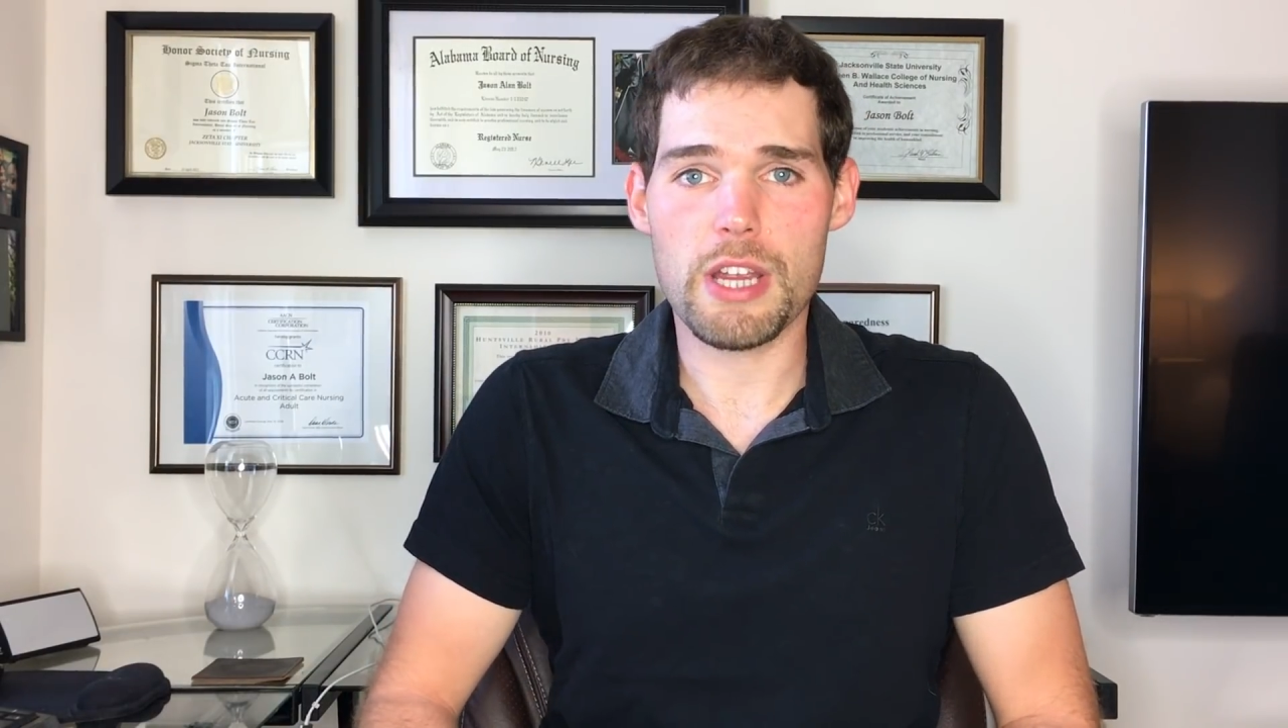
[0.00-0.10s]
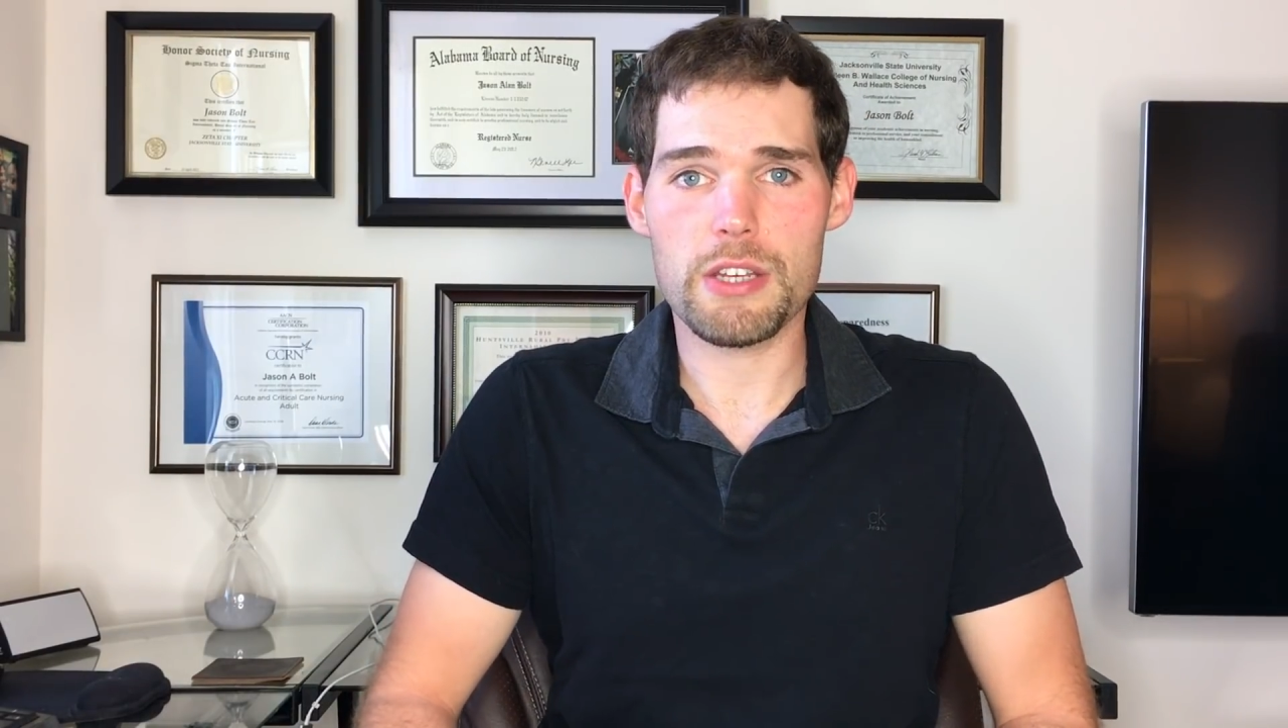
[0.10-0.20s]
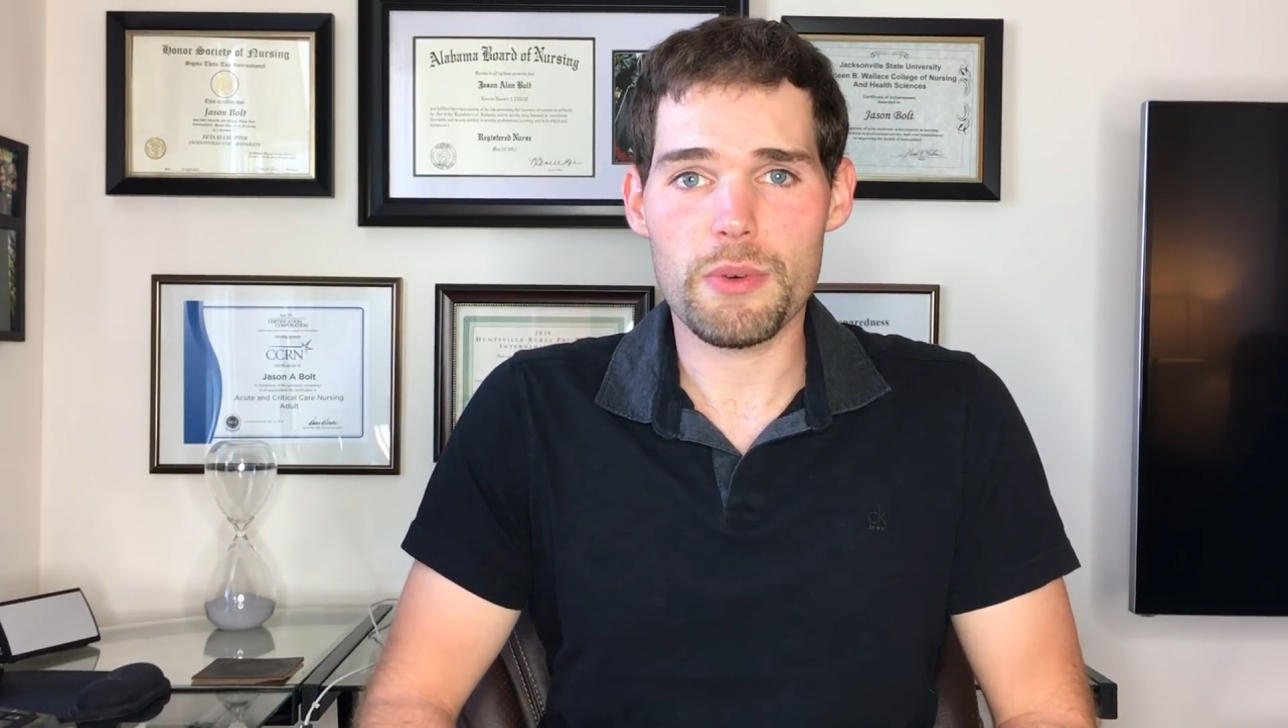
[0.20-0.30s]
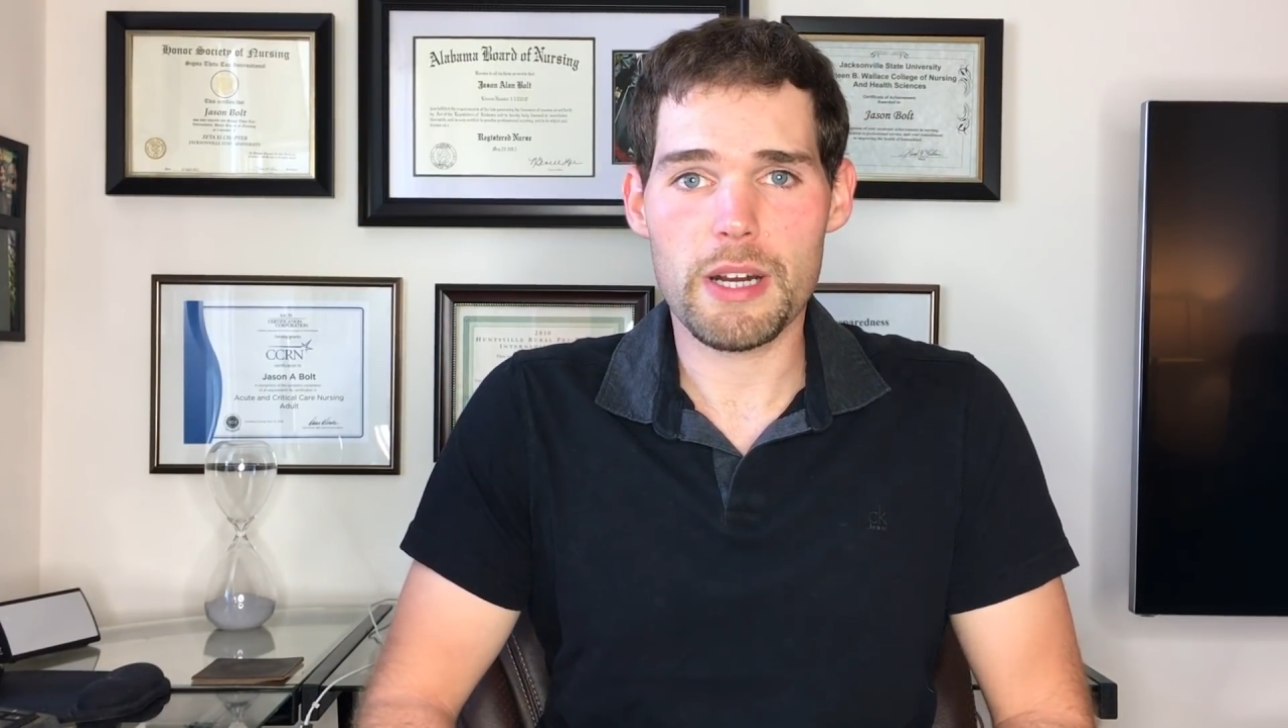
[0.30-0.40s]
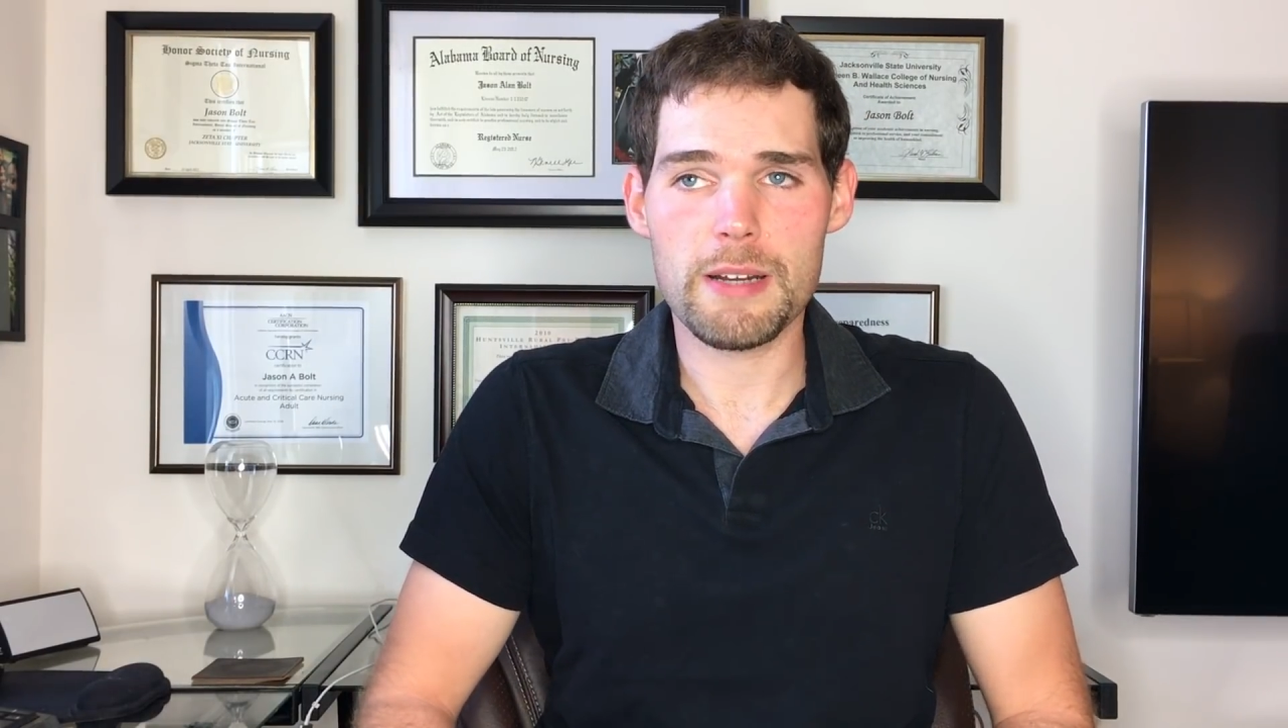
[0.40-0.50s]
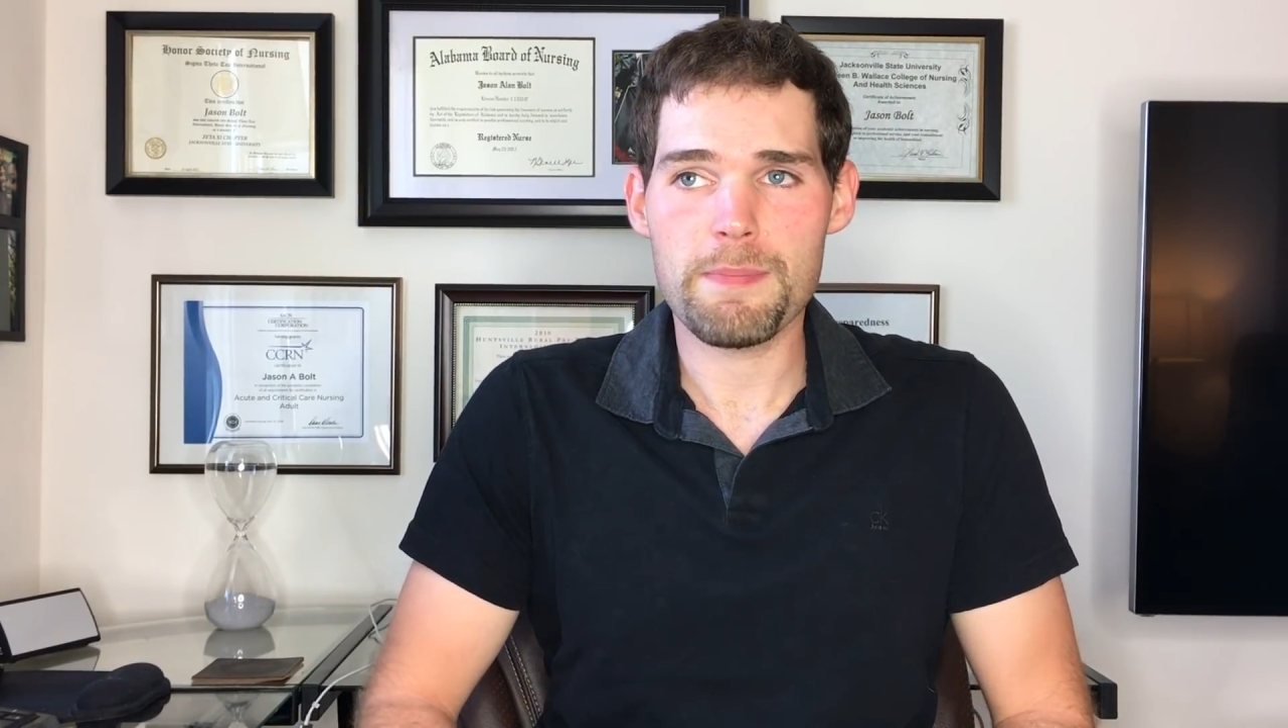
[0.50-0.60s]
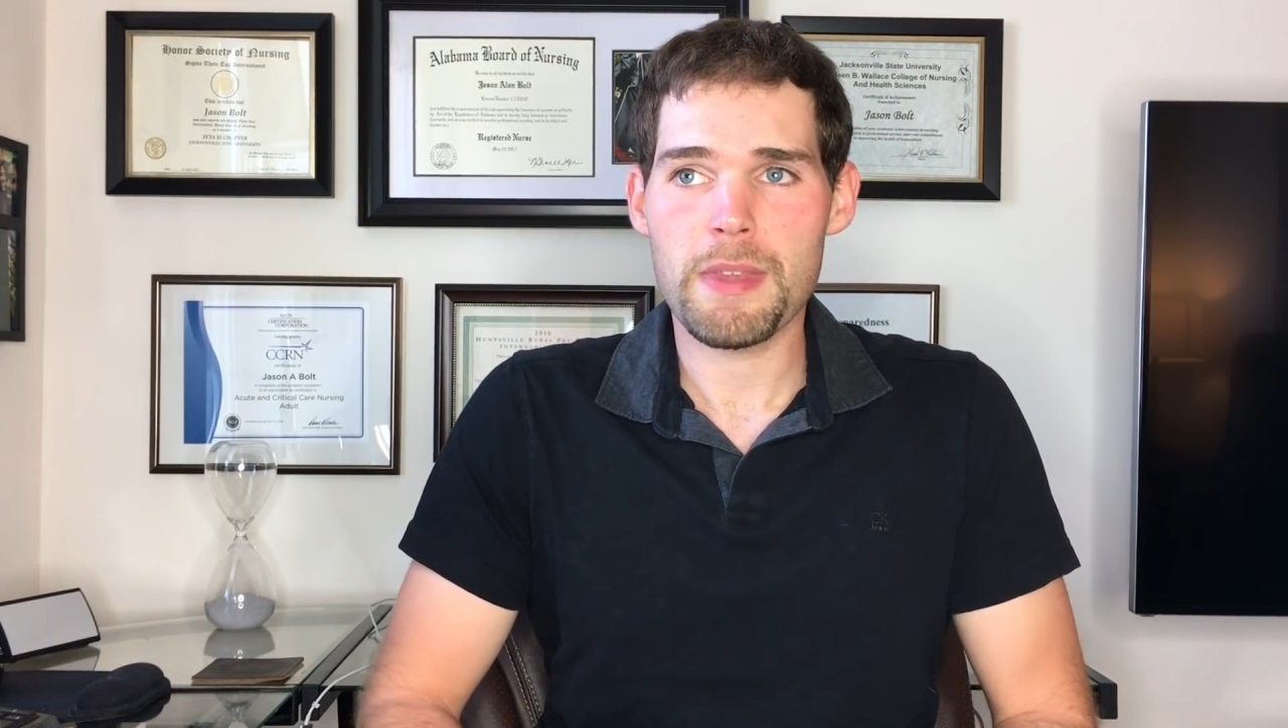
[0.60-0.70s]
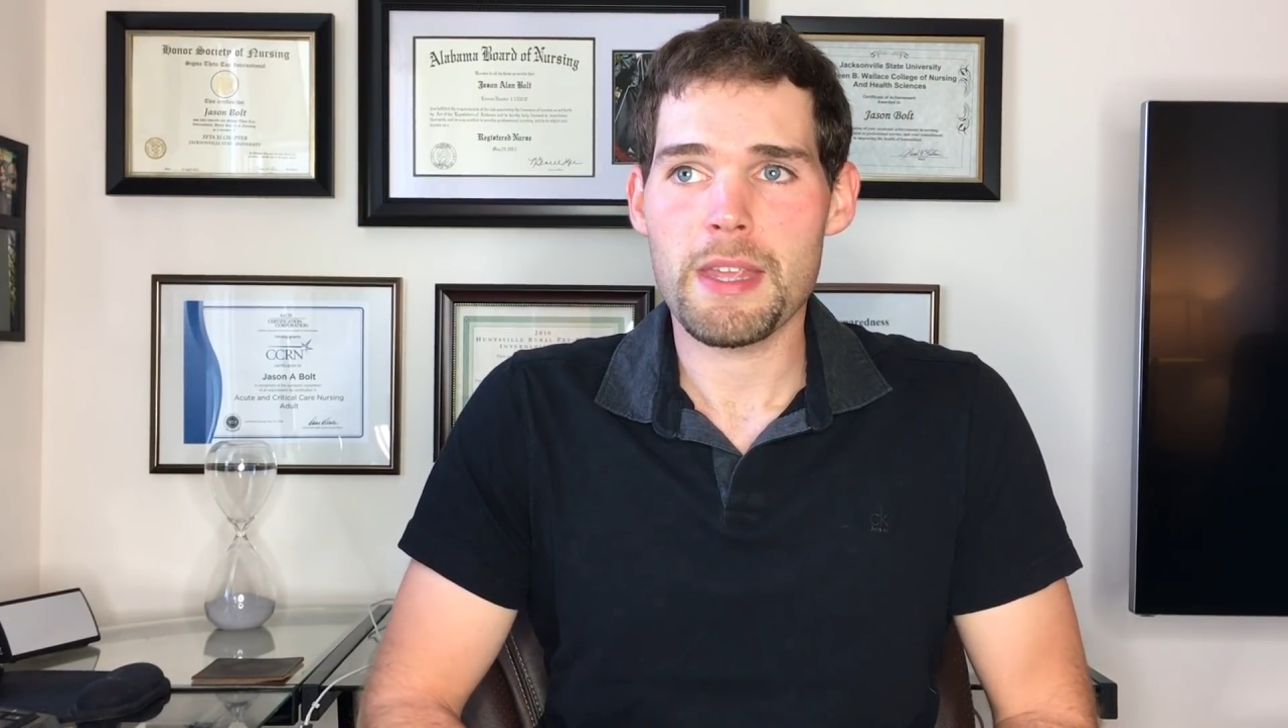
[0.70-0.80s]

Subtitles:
January,